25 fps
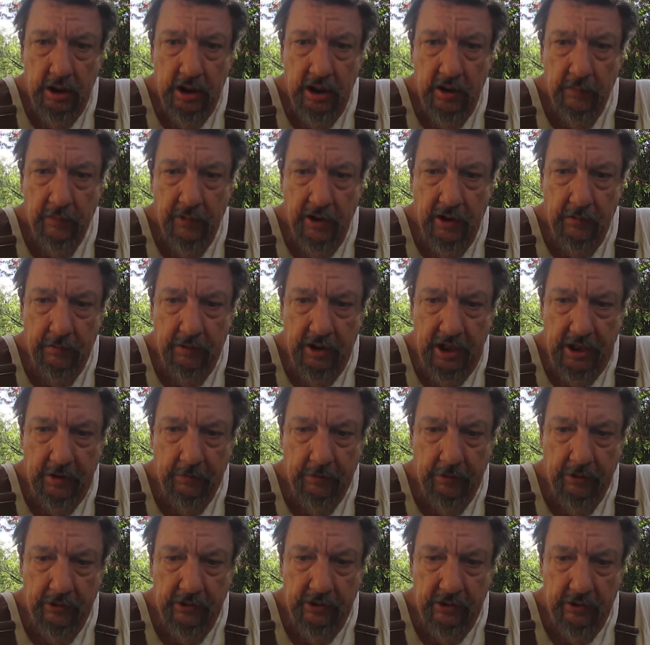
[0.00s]
You might be
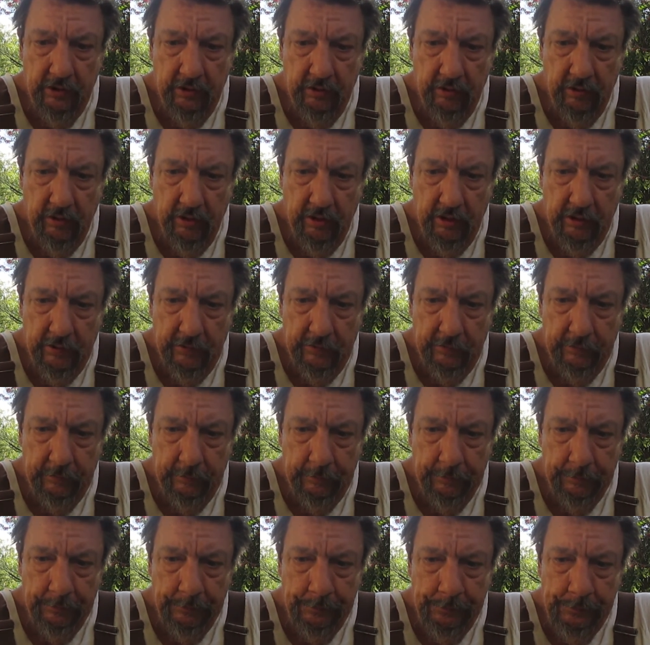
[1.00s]
able
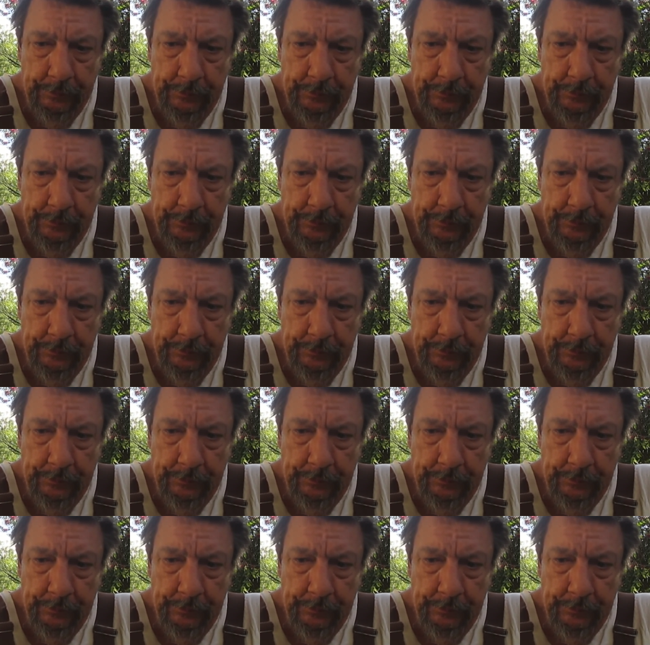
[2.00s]
to